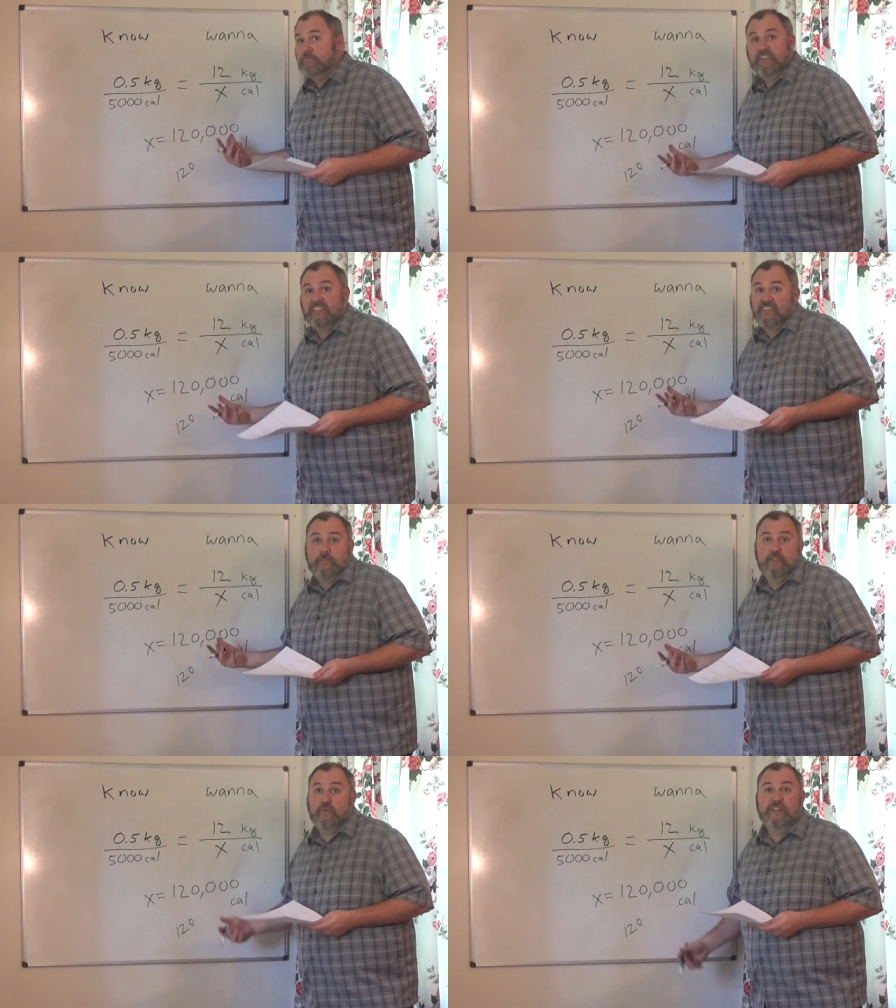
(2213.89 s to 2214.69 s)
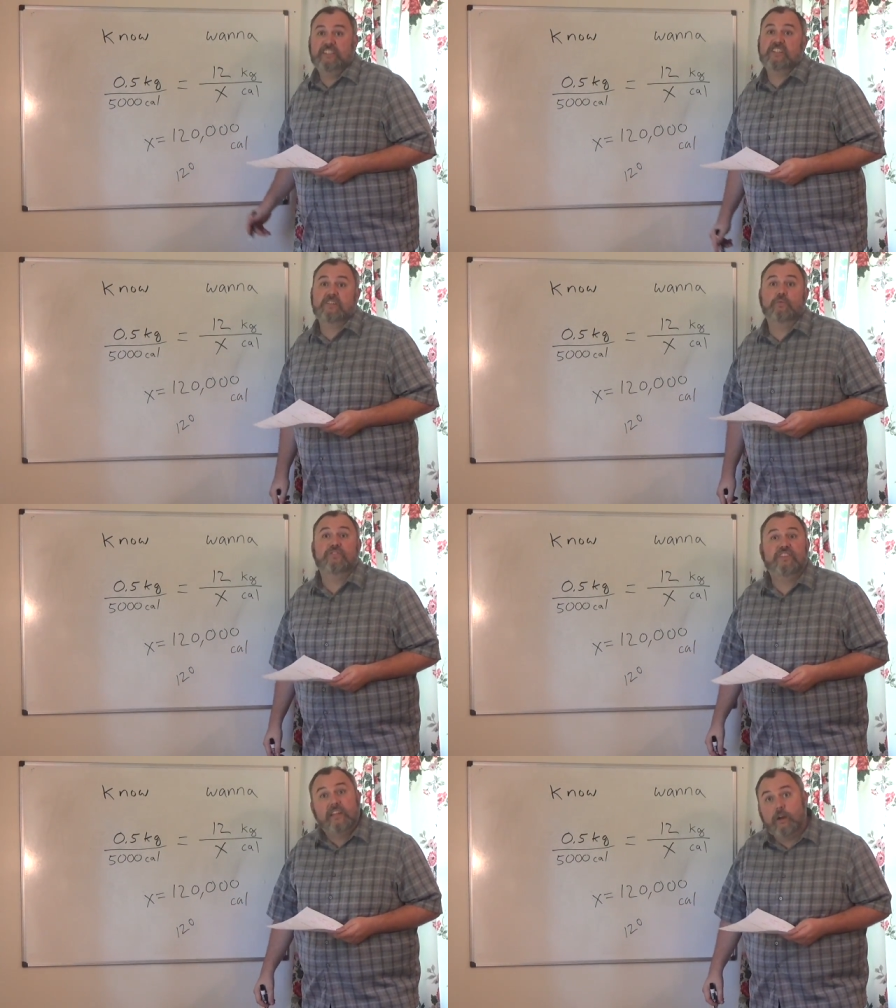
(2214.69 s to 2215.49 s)
That's something we just don't
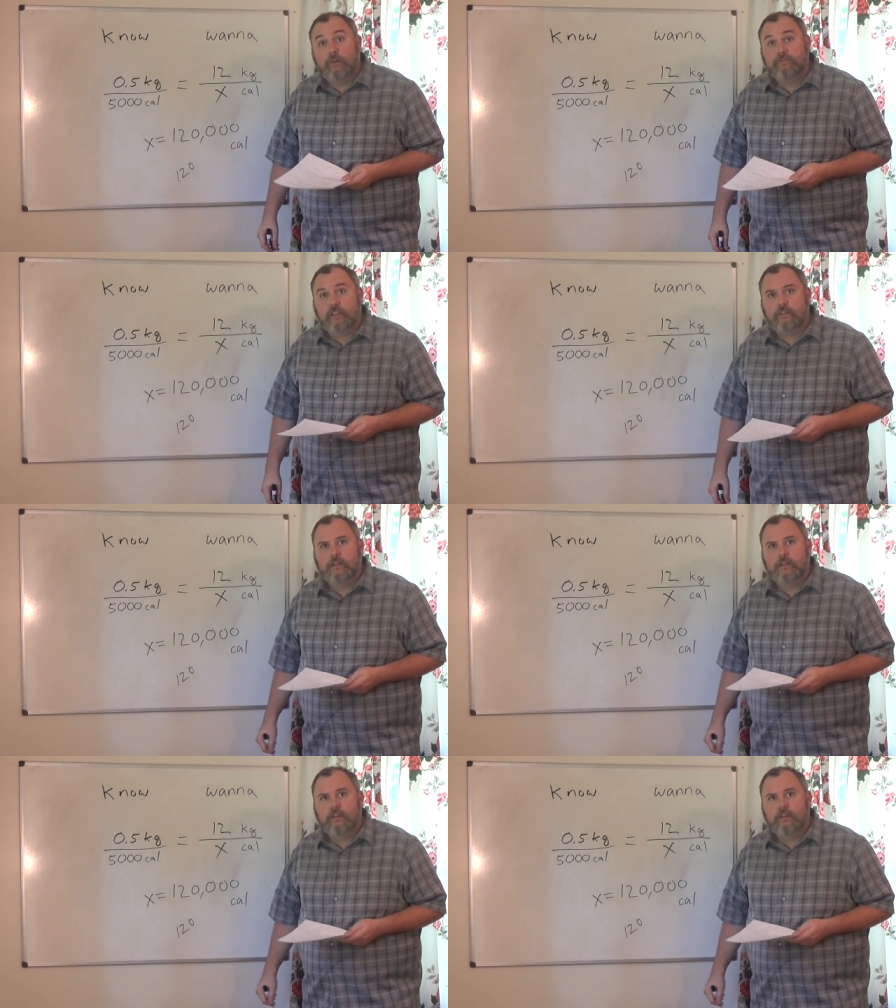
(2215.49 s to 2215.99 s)
see often.